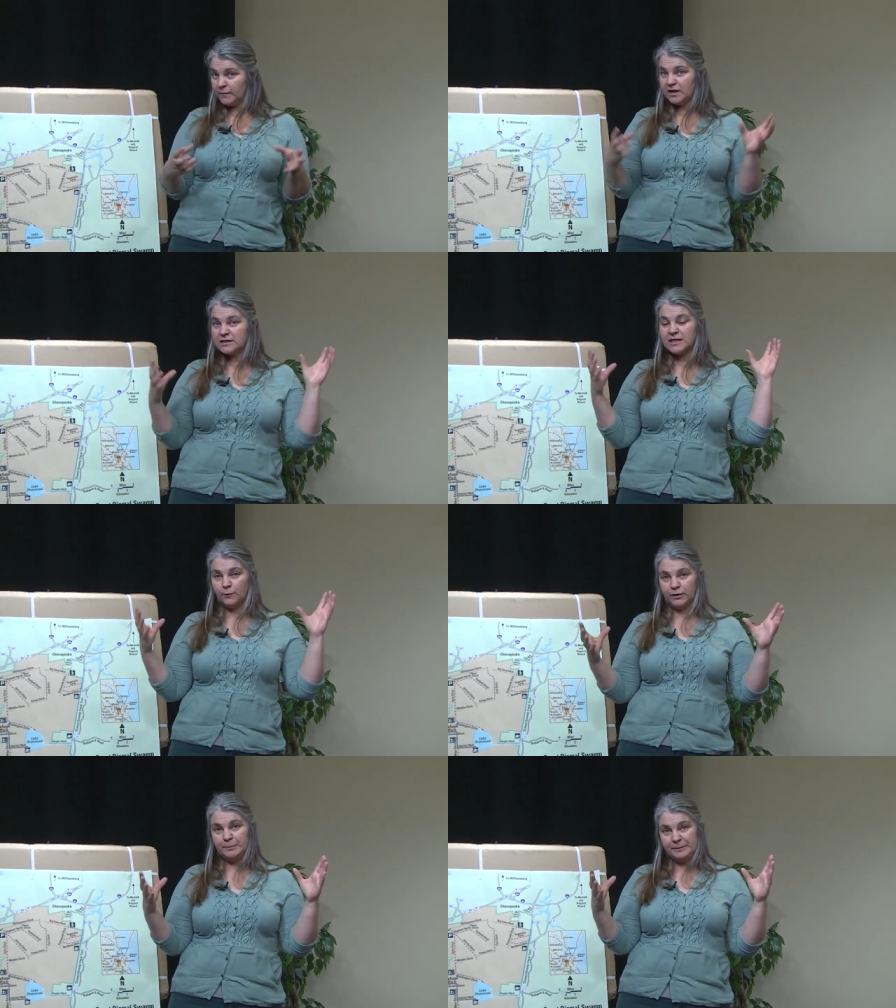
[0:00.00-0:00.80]
is they
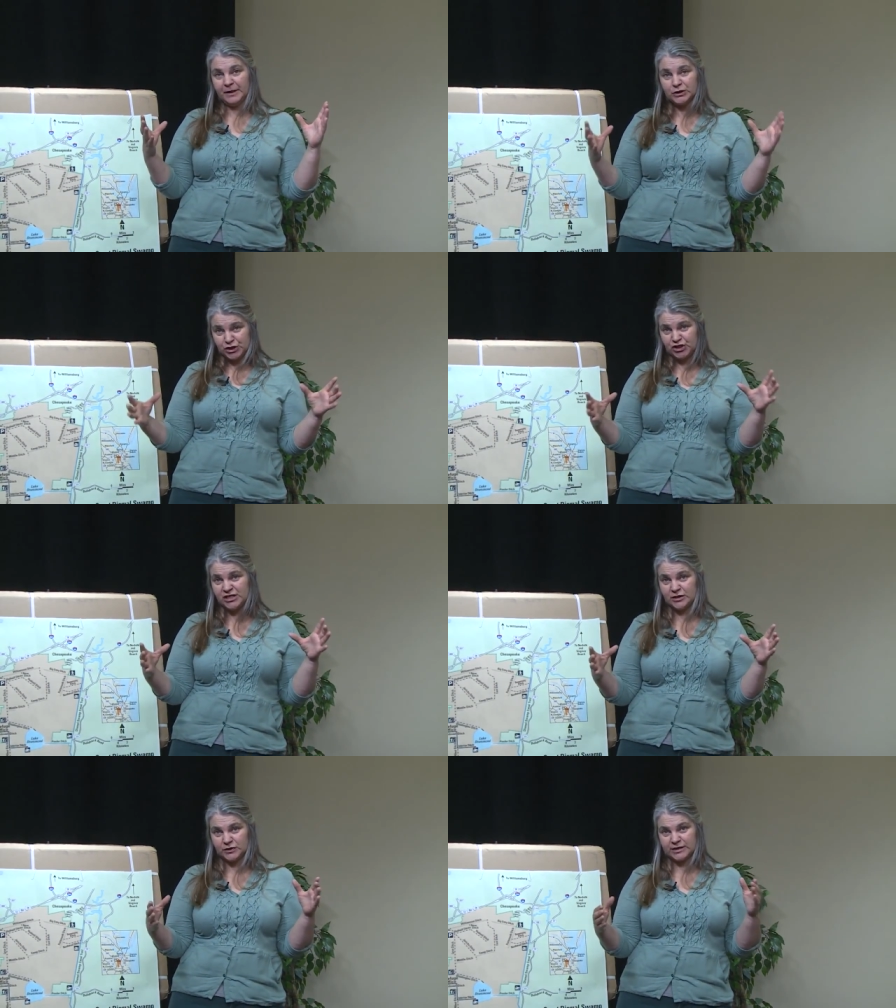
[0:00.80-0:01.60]
would build
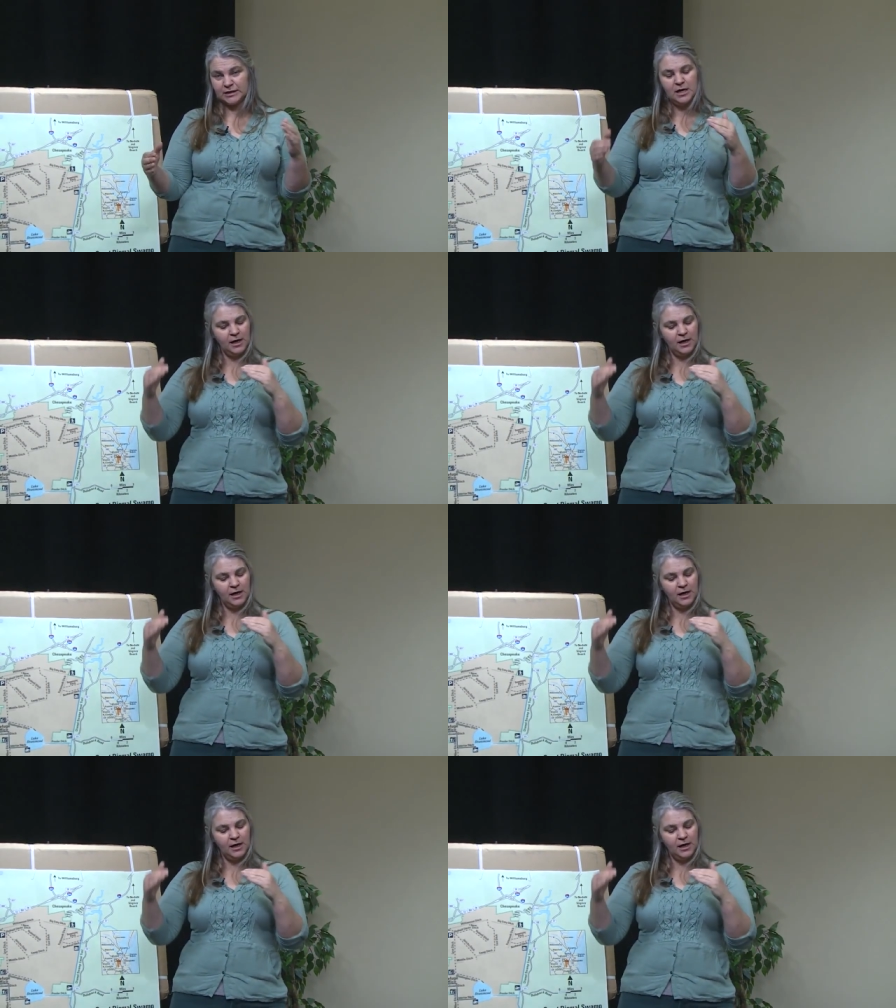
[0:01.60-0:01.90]
shingles.